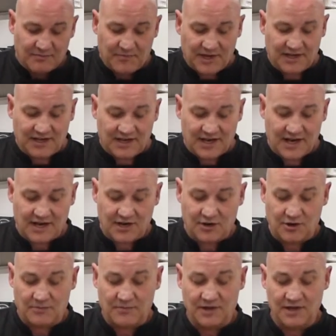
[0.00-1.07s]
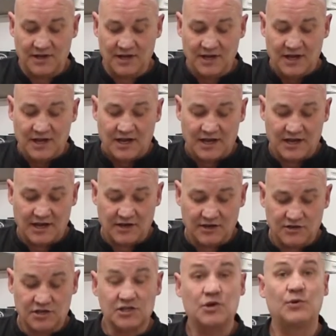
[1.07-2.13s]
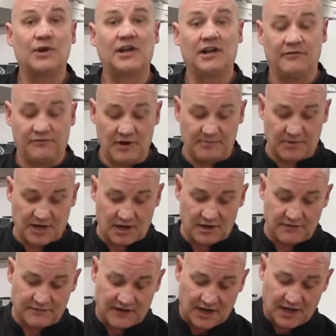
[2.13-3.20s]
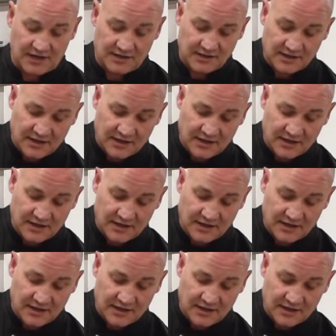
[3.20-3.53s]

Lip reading: pick the egg up and then just quickly flip it over,